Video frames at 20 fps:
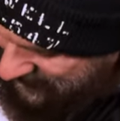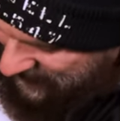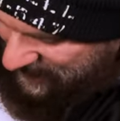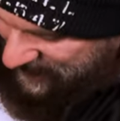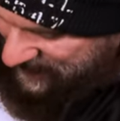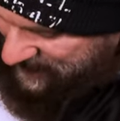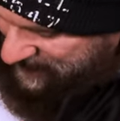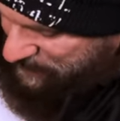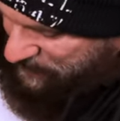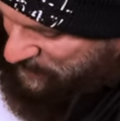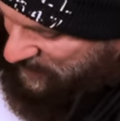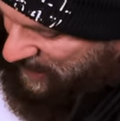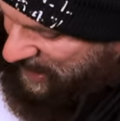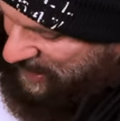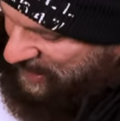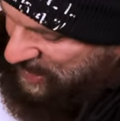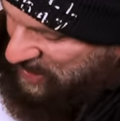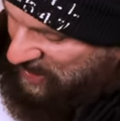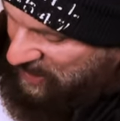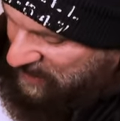a
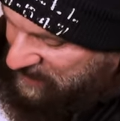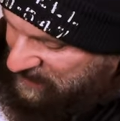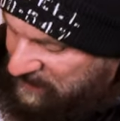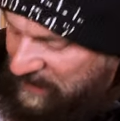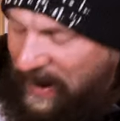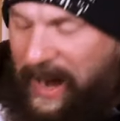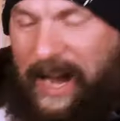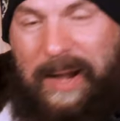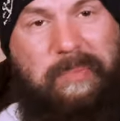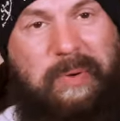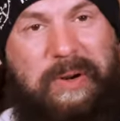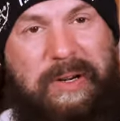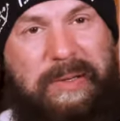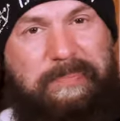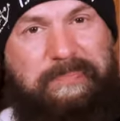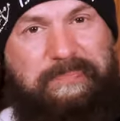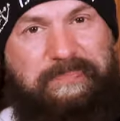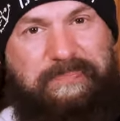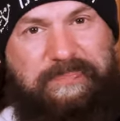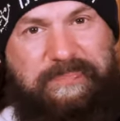lone fiber.
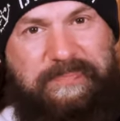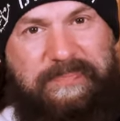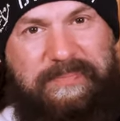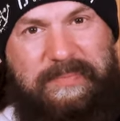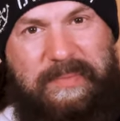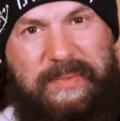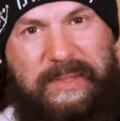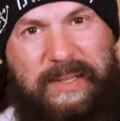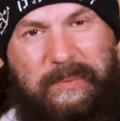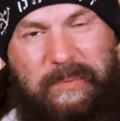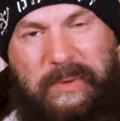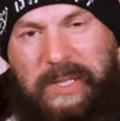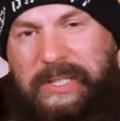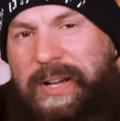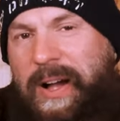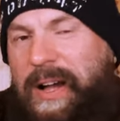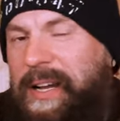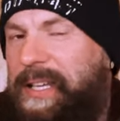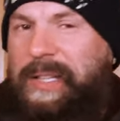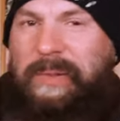We're
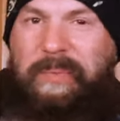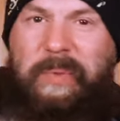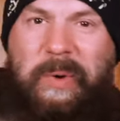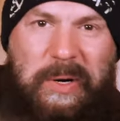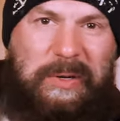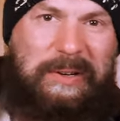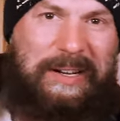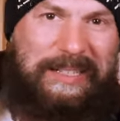talking wool